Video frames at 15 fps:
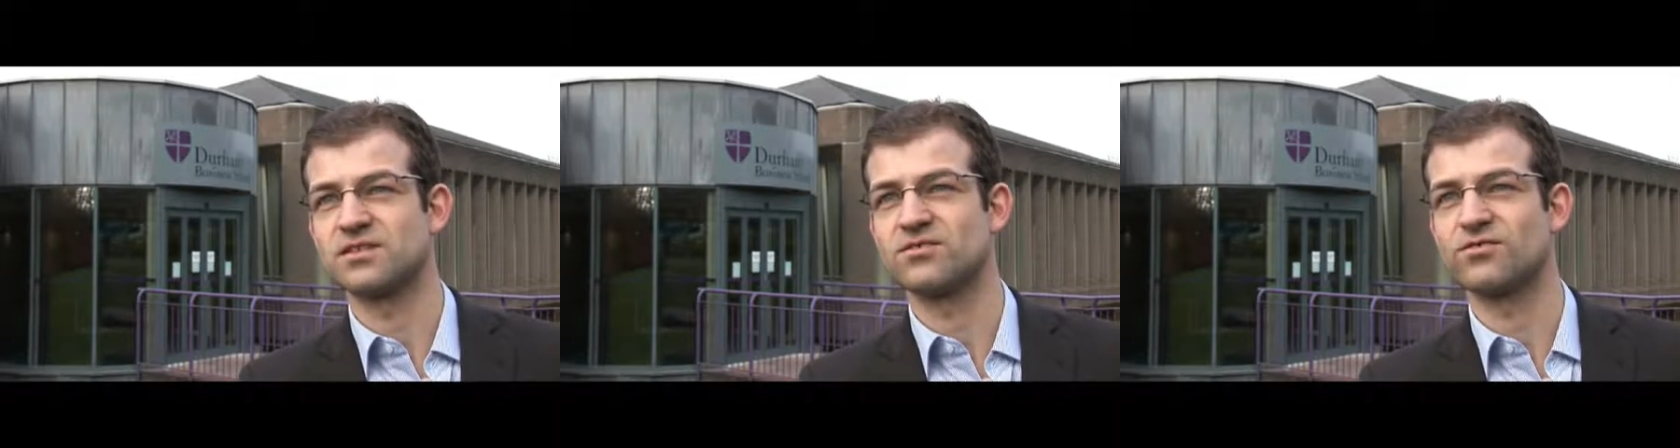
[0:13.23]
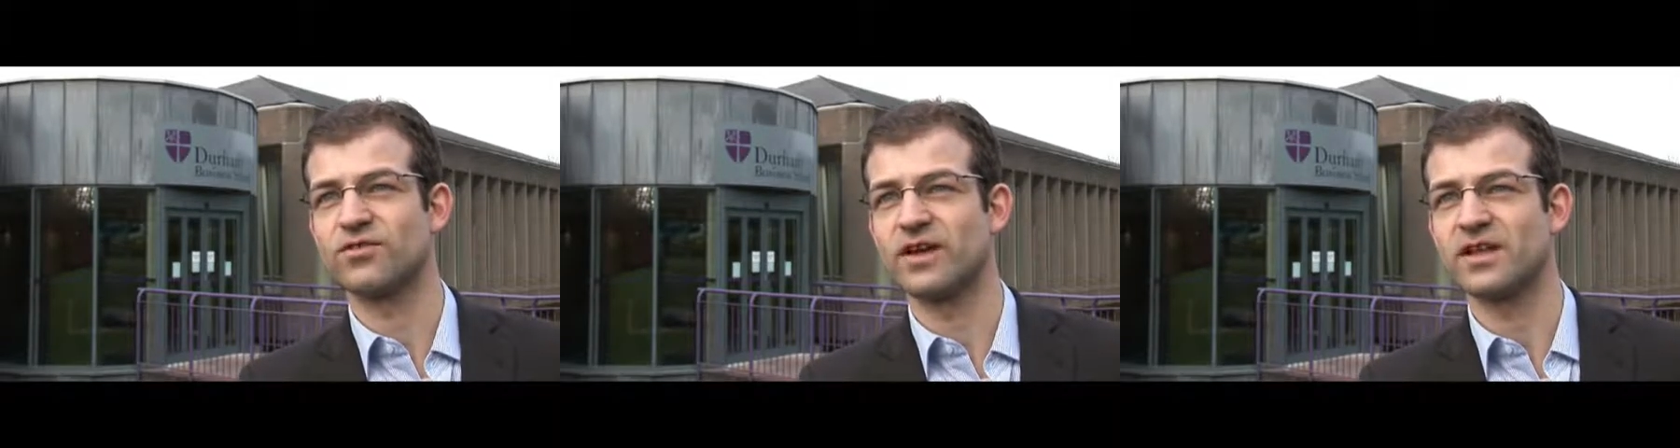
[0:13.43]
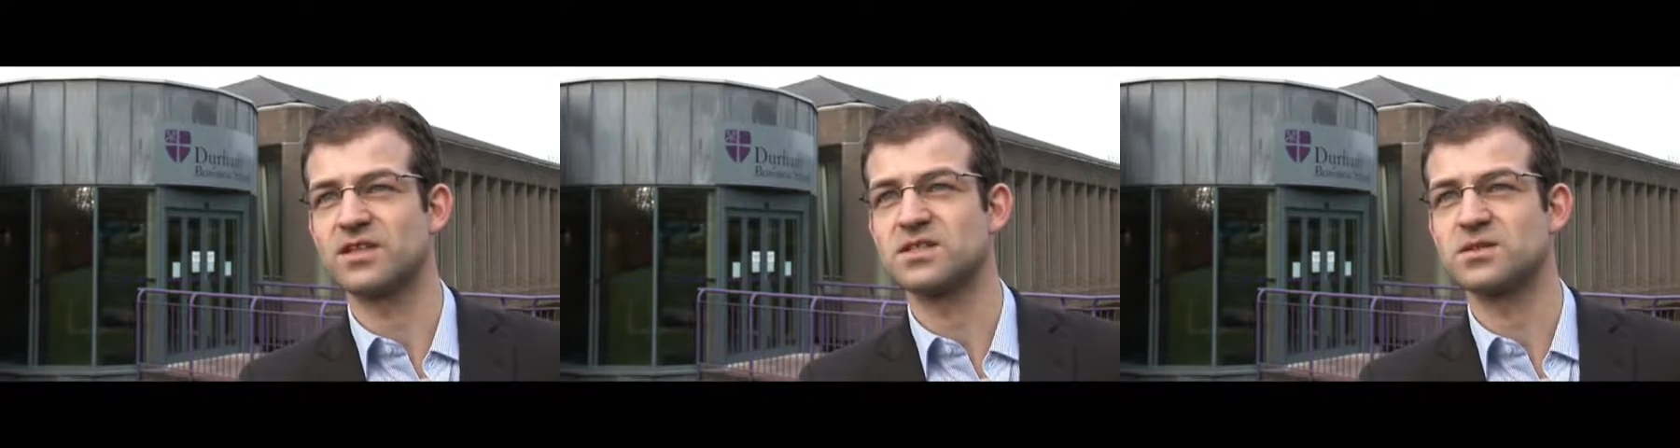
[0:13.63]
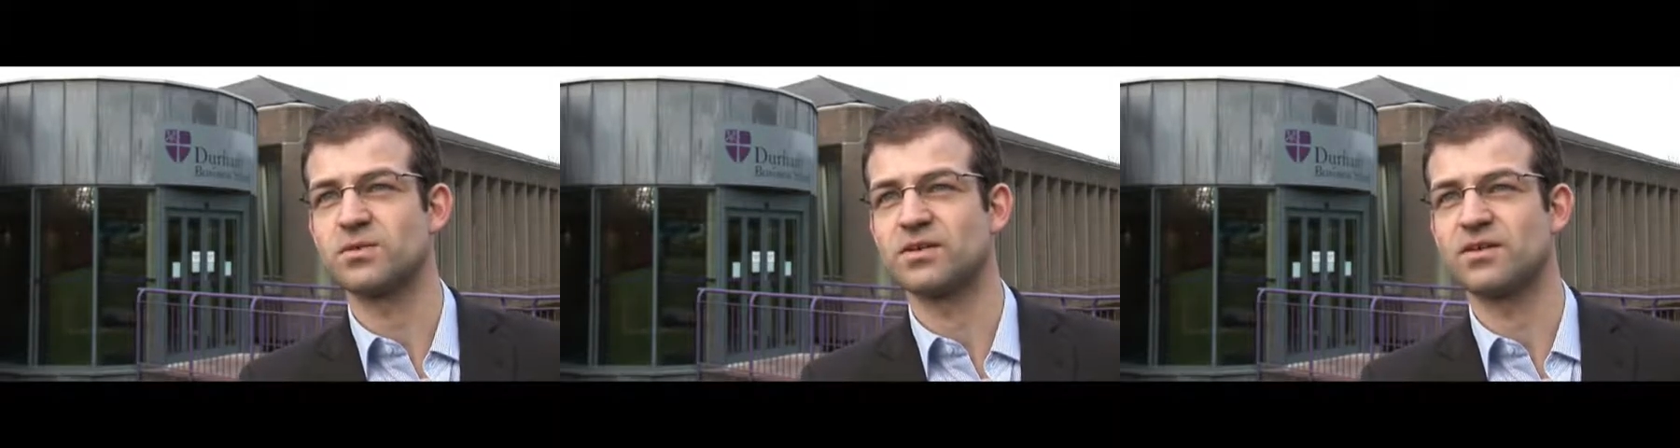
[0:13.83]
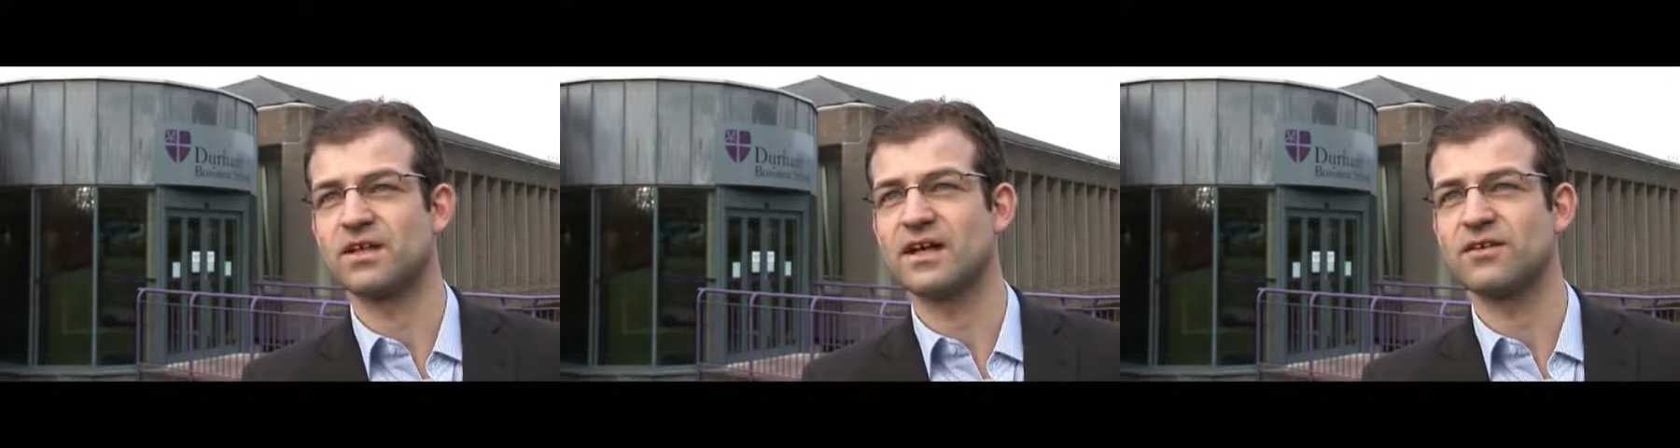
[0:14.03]
face
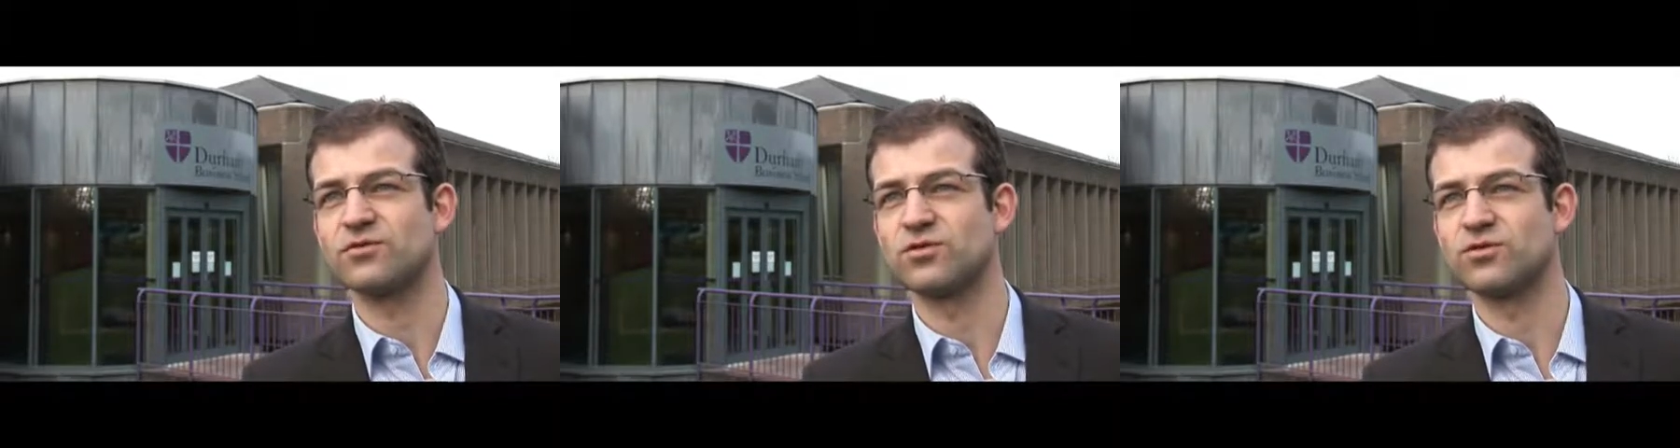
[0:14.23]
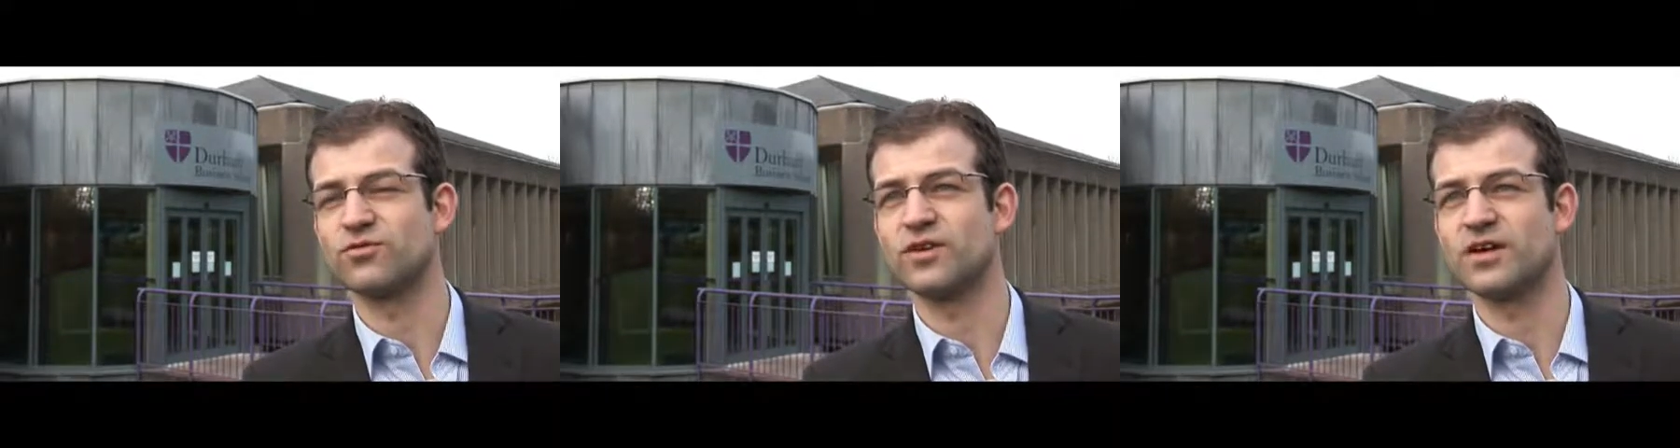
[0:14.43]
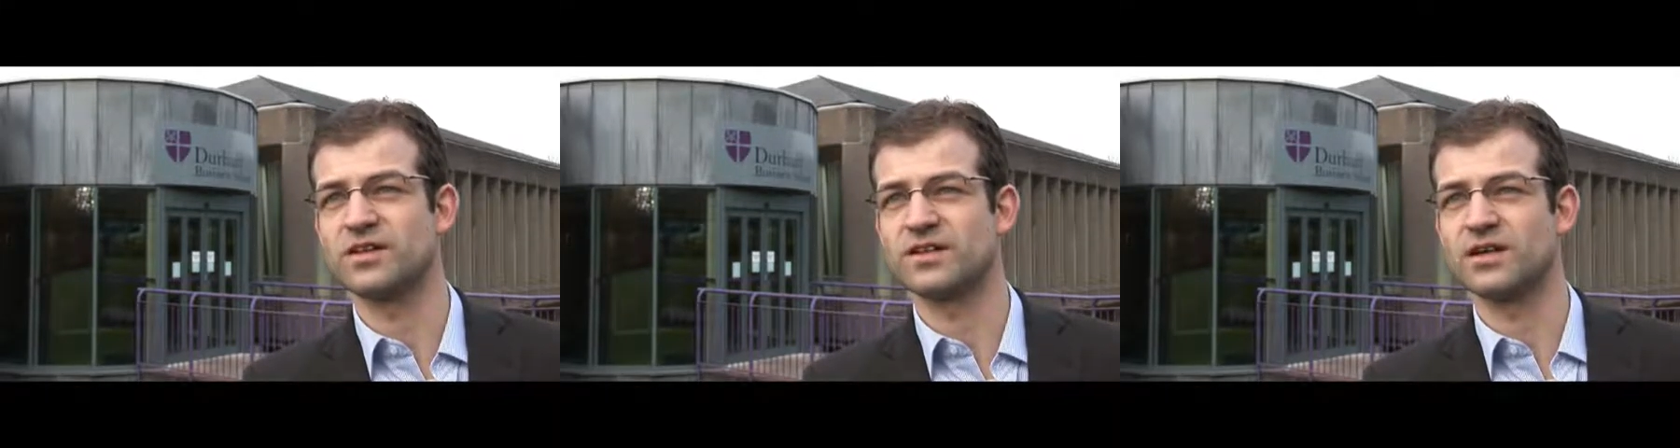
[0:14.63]
when they have to find